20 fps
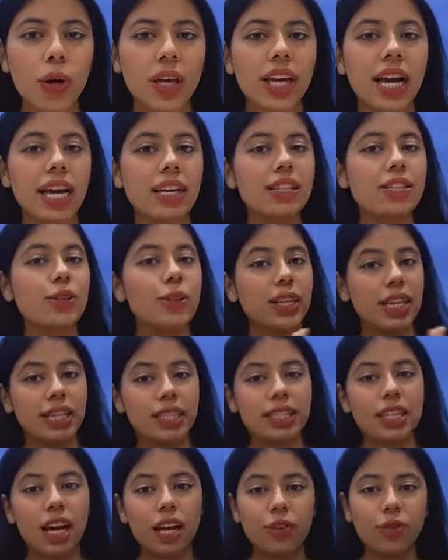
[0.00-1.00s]
Okay guys, so
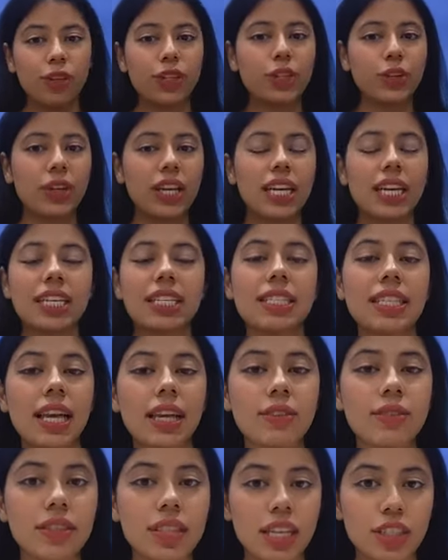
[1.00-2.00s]
let's start with today's
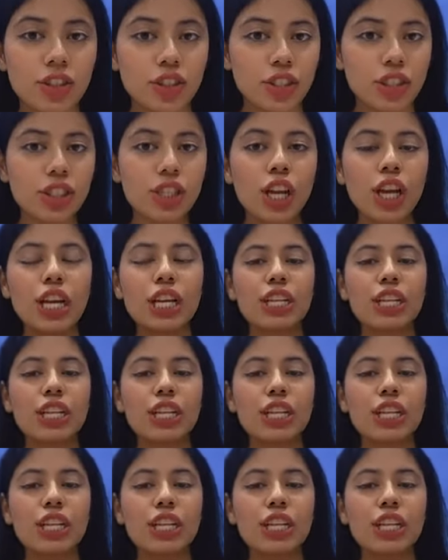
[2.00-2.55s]
live session.